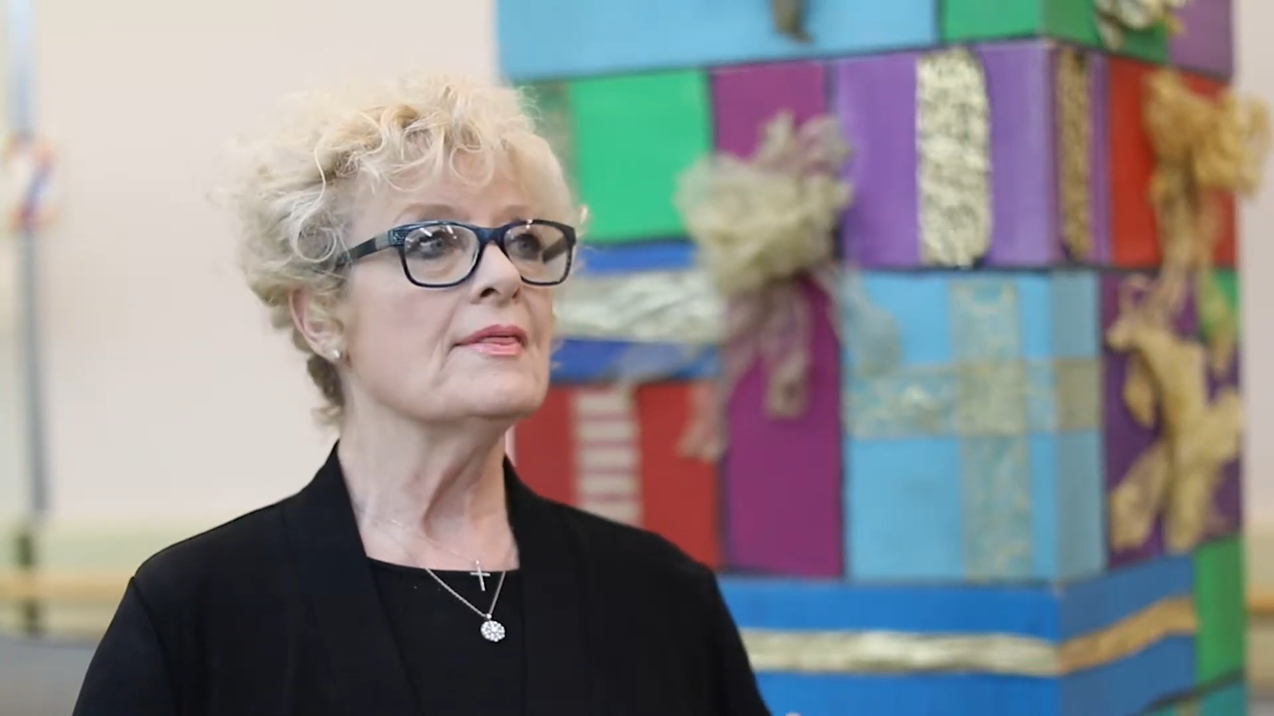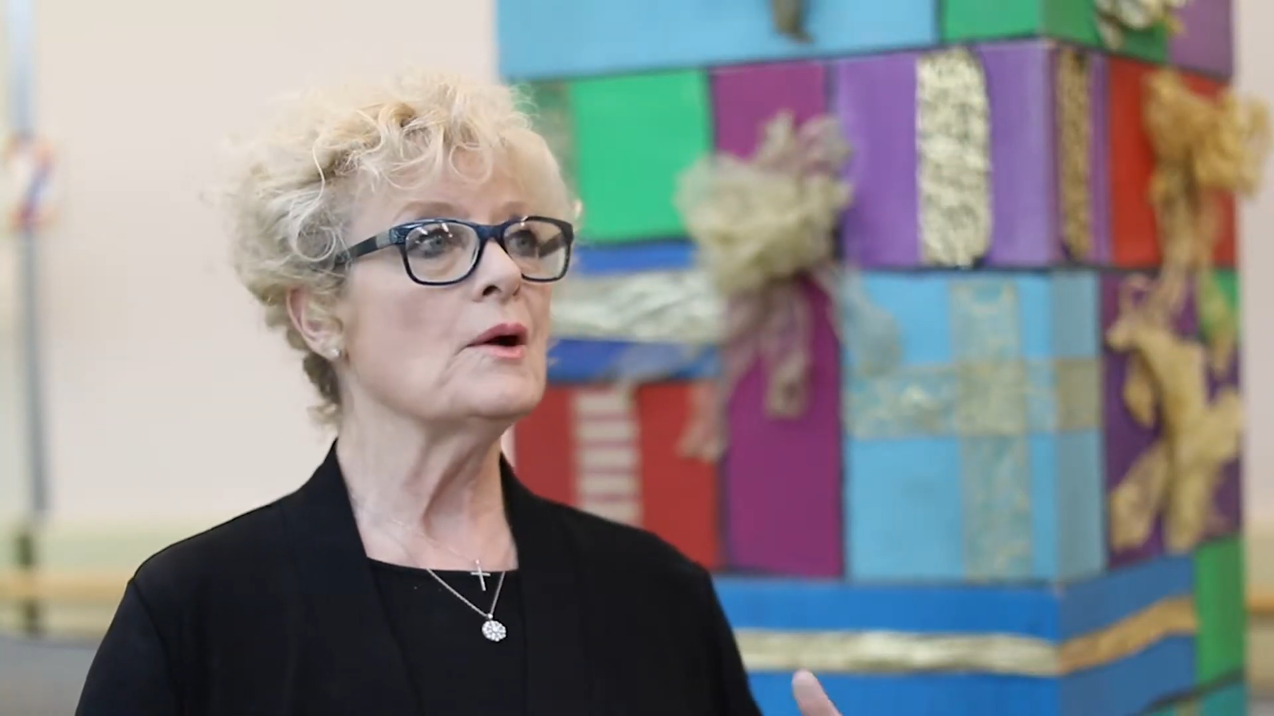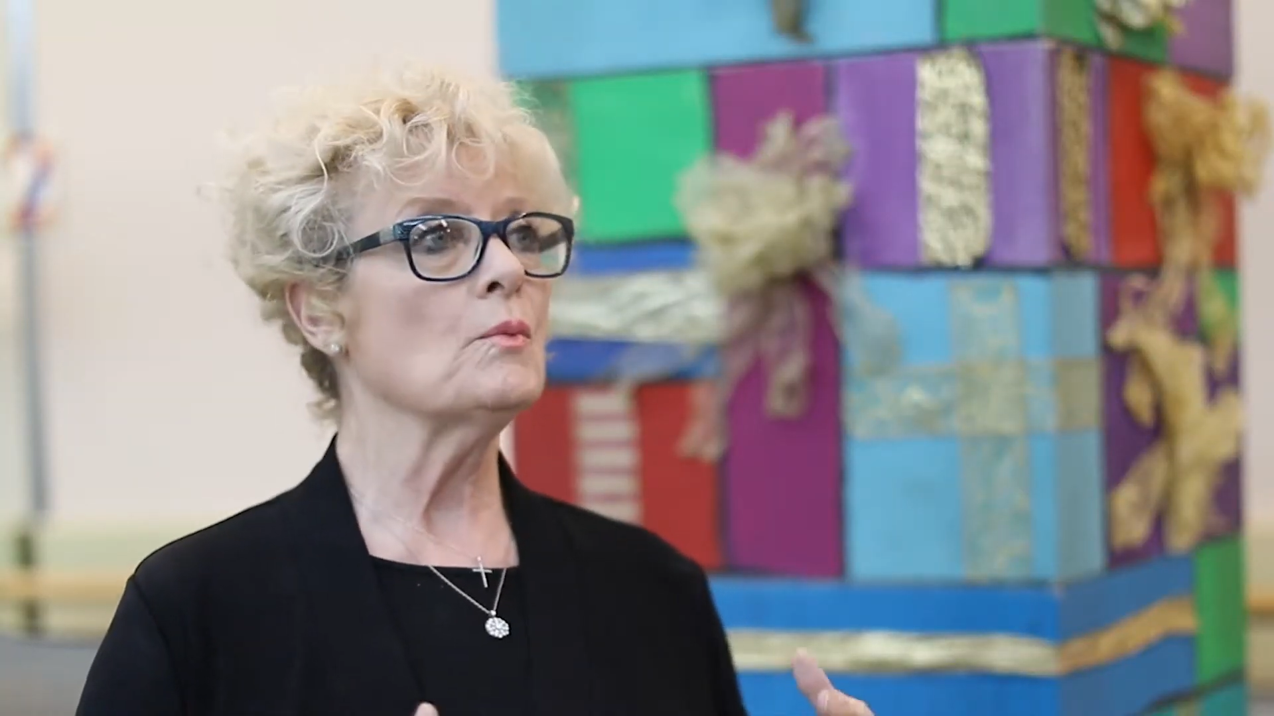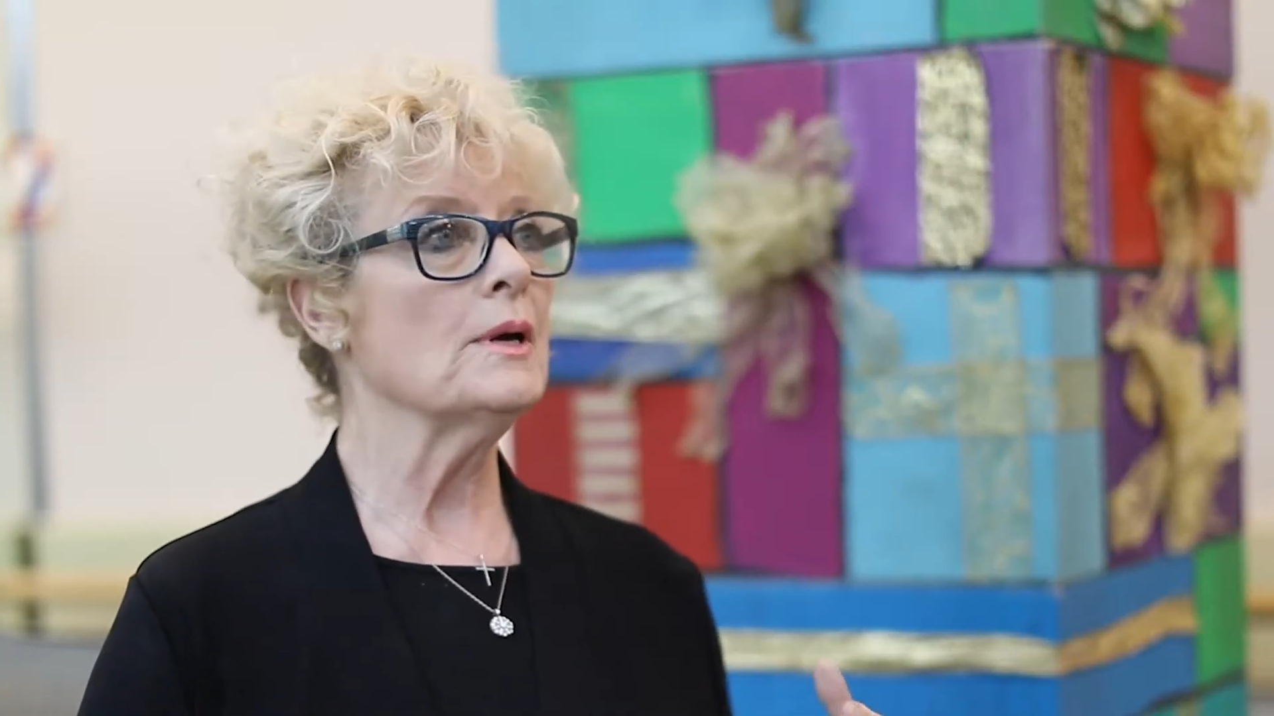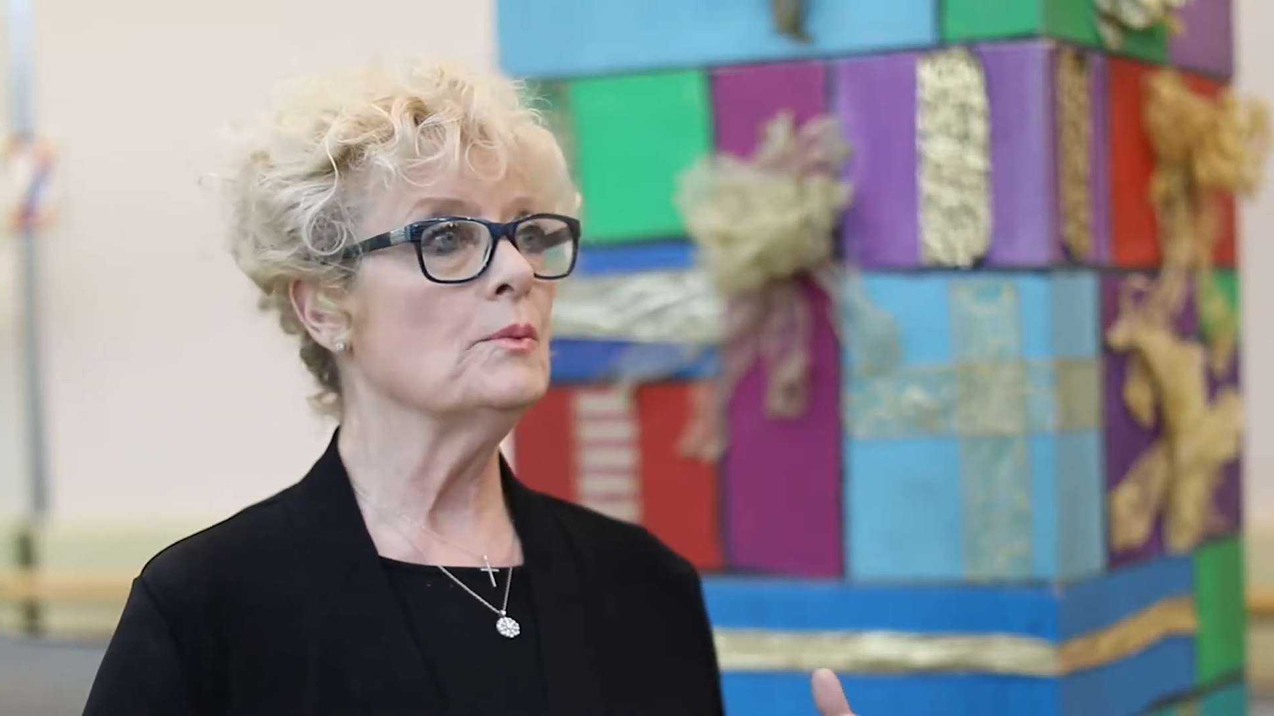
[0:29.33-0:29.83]

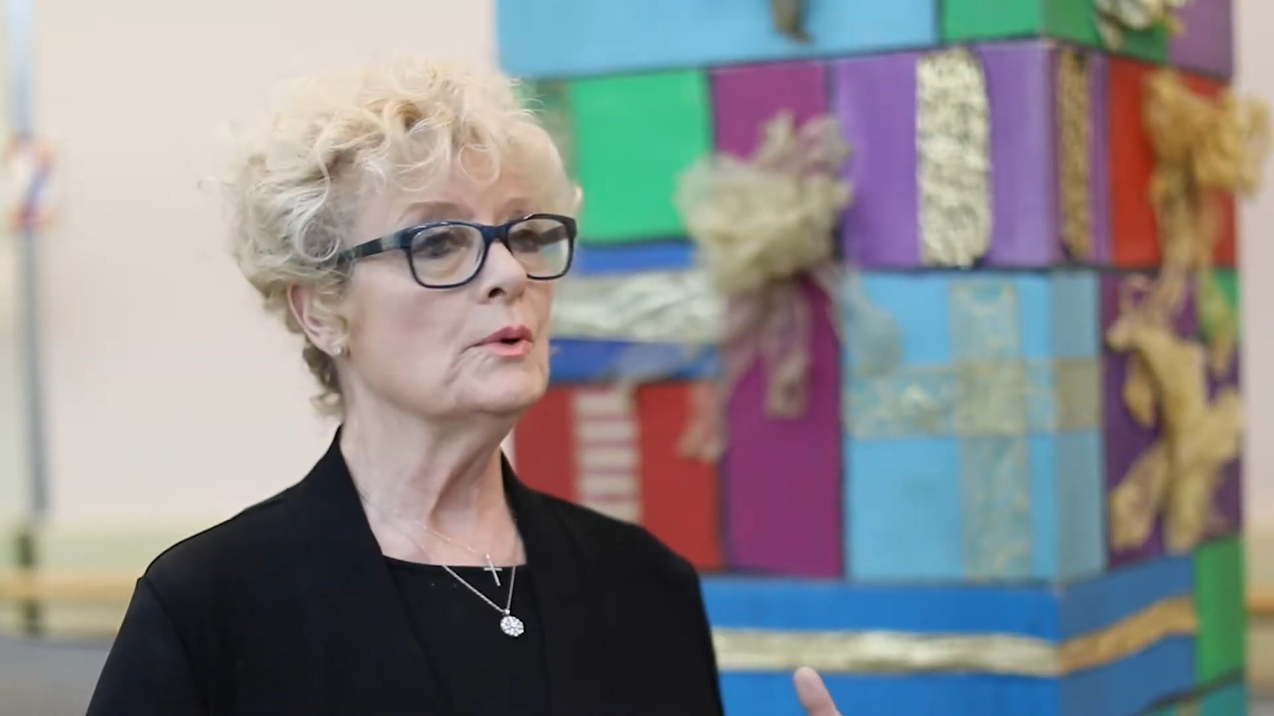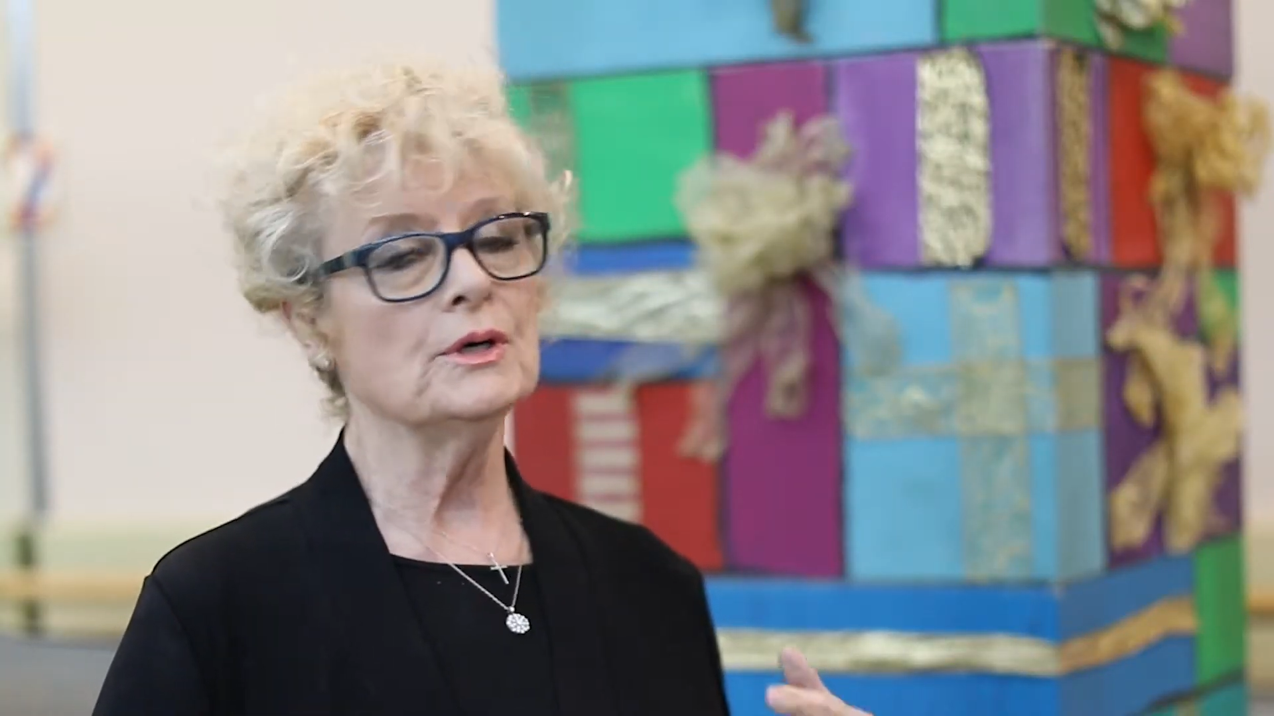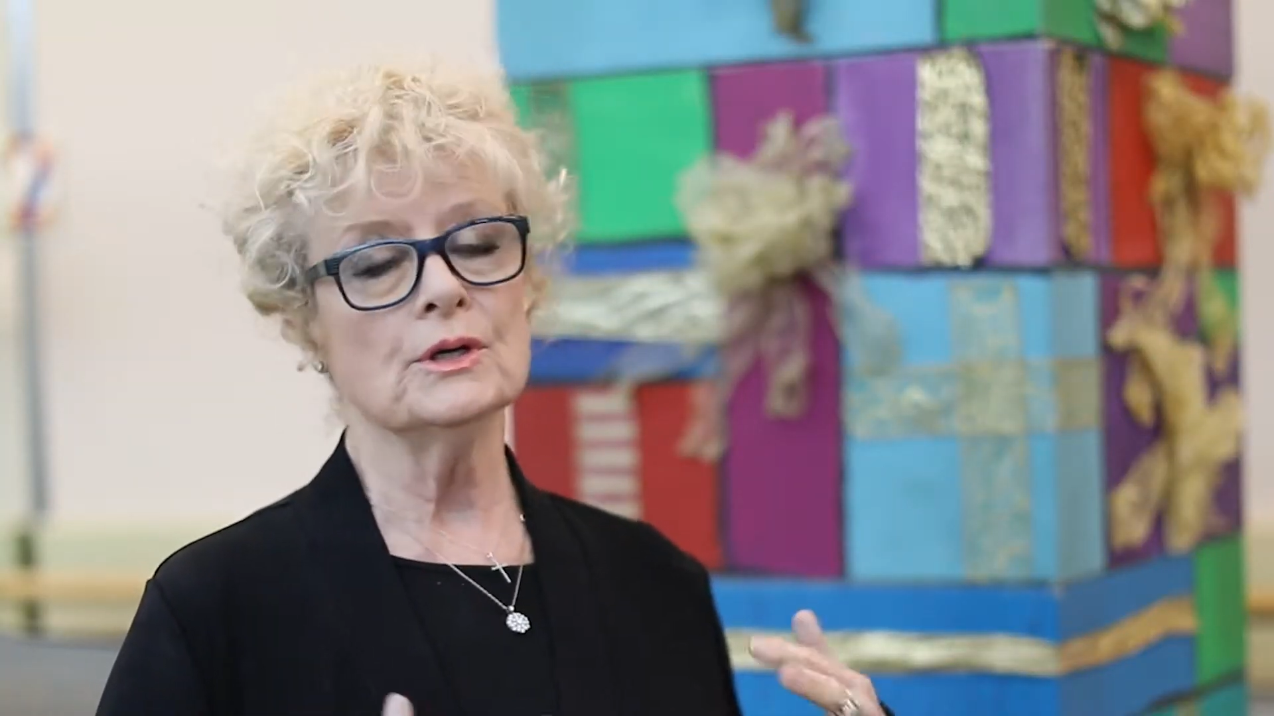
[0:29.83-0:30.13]
that we would